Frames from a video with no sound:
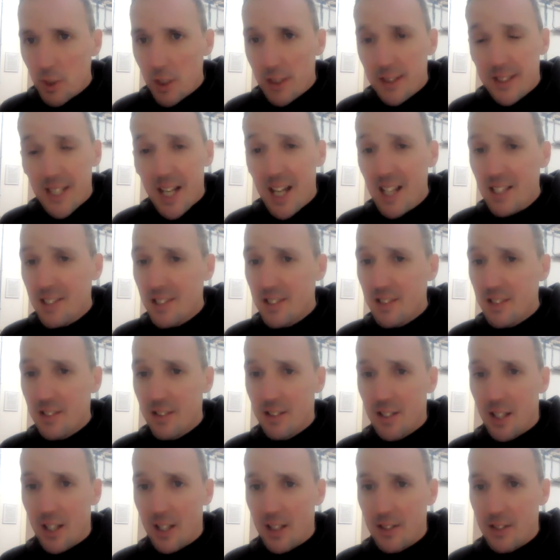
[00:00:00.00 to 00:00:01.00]
test
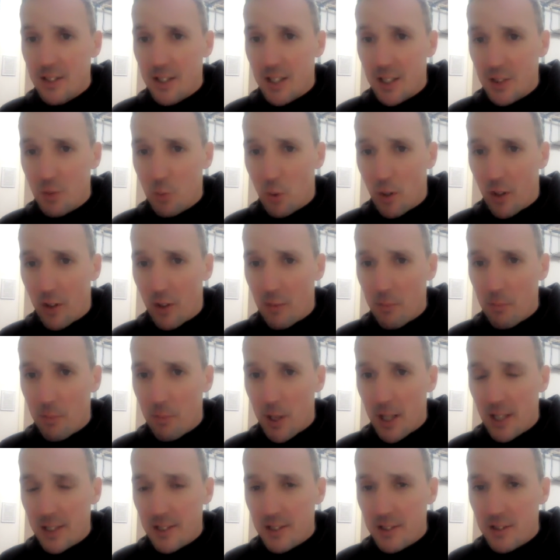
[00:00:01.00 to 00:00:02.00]
it is one of the
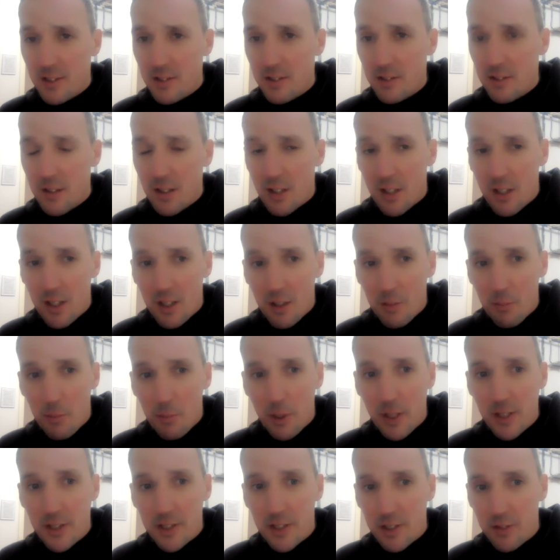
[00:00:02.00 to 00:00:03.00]
best
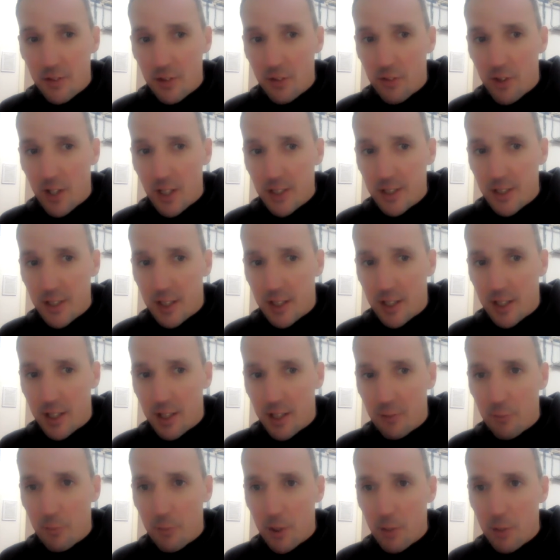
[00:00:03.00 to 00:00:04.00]
pieces of advice I can
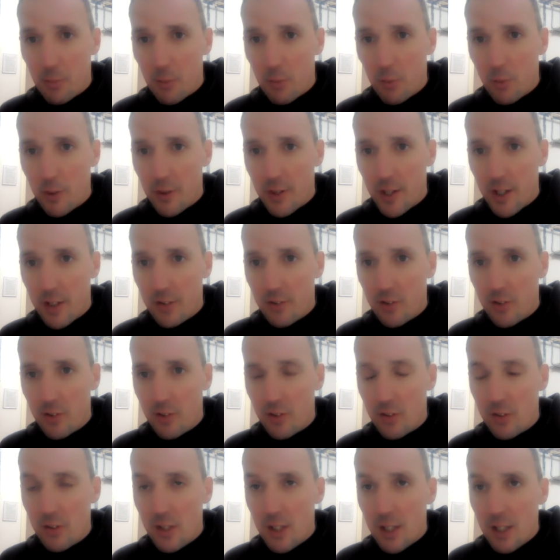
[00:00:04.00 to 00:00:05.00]
give people with this.
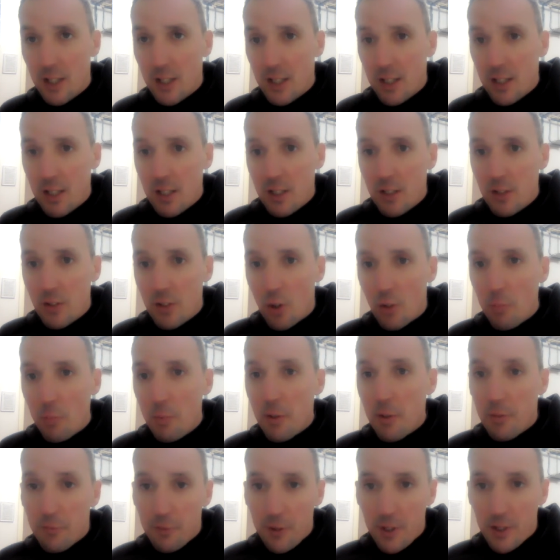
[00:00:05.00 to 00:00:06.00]
Is don't be
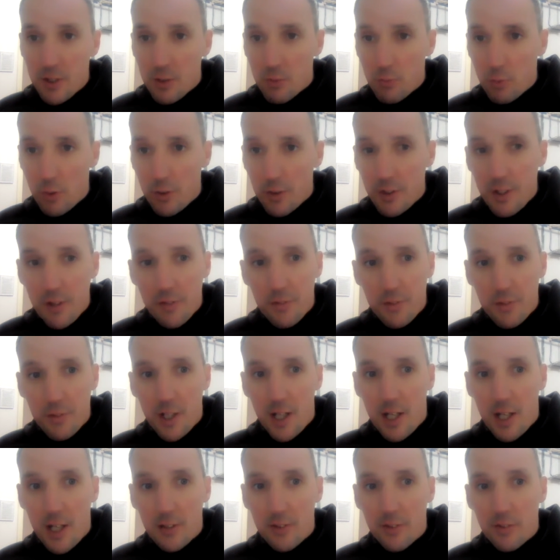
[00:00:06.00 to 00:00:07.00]
afraid to run different
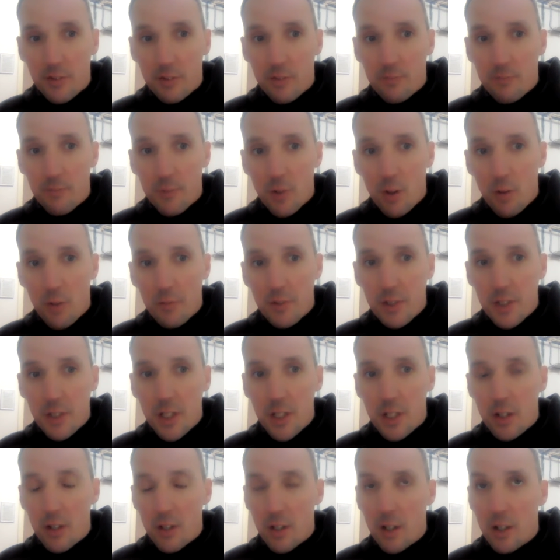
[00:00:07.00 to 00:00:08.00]
ads. Obviously,
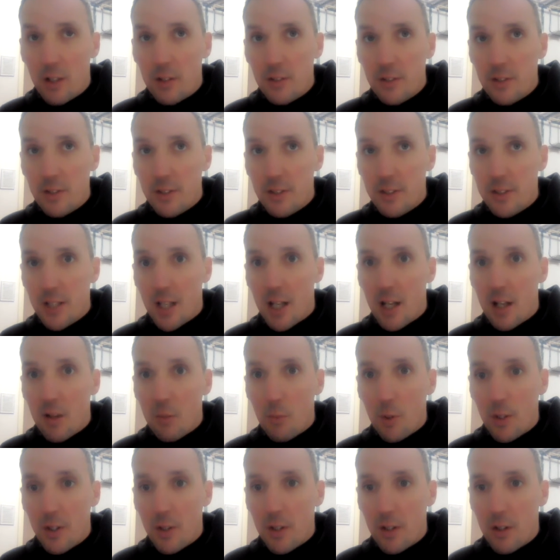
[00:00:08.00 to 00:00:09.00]
you're going to start
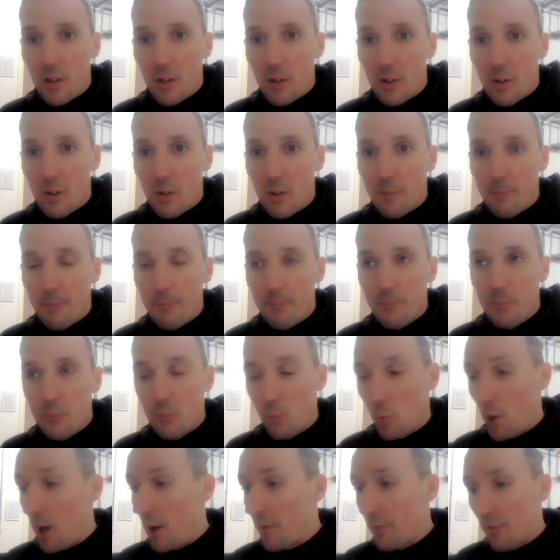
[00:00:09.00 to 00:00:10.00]
with your
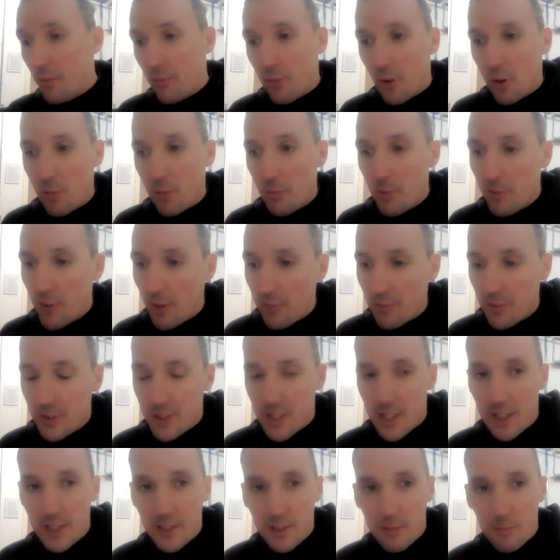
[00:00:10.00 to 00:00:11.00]
whatever form of
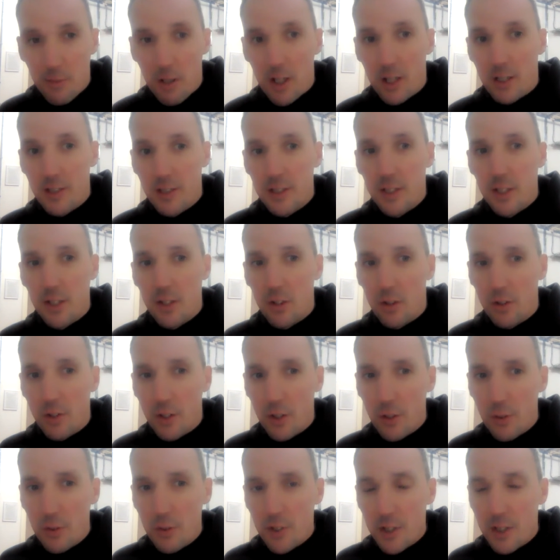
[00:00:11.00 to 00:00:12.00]
advertising and marketing you're
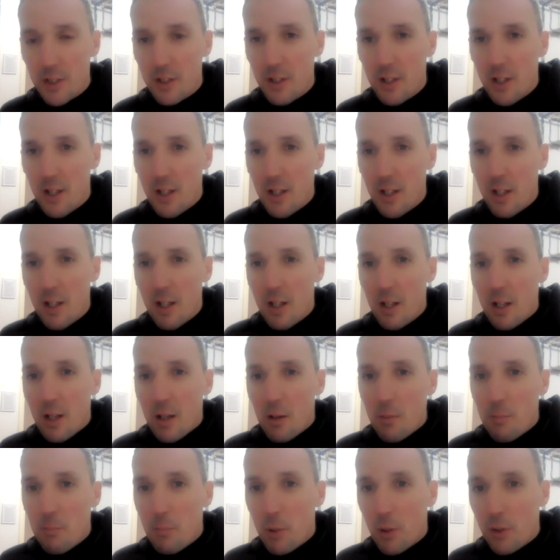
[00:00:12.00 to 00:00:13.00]
using,
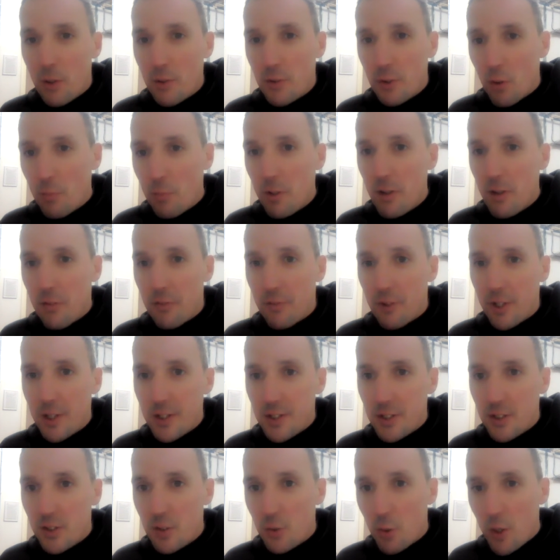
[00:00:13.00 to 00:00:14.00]
but don't be afraid
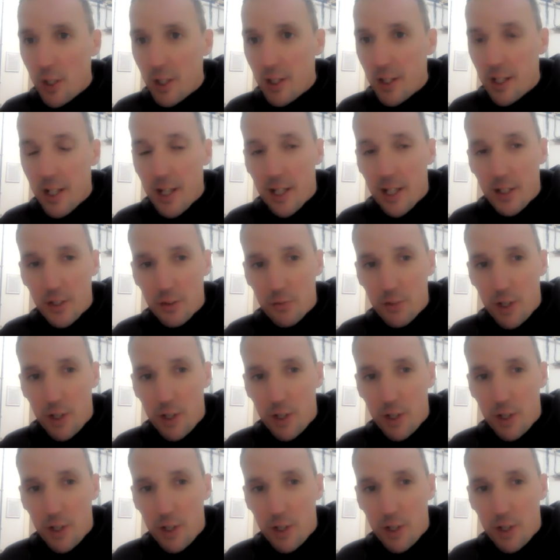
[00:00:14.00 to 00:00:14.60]
to tweak the ads